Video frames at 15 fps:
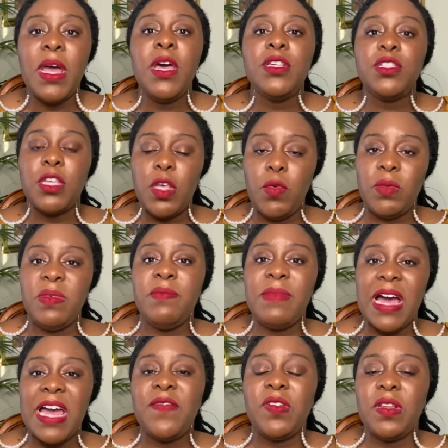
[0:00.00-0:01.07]
So you want to be
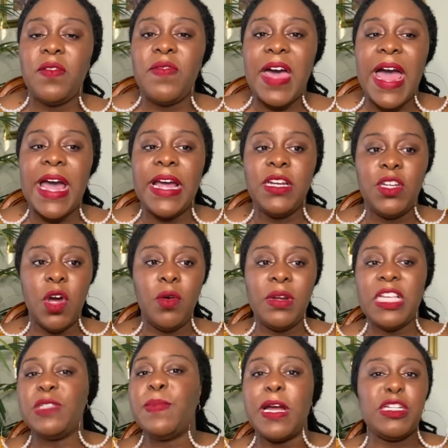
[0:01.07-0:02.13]
mindful of that and don't
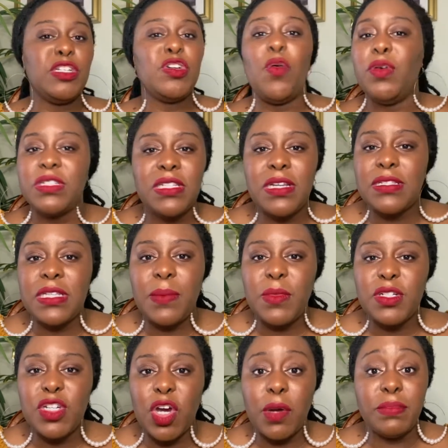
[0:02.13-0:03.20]
expect to go into the summer
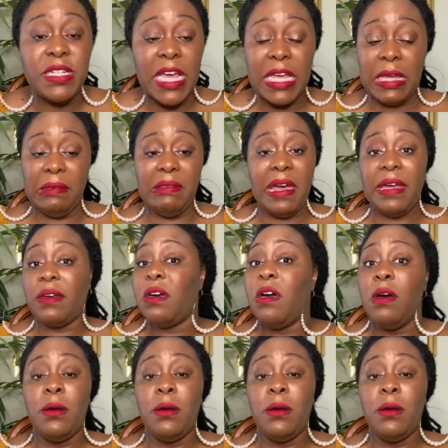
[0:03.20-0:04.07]
term taking like,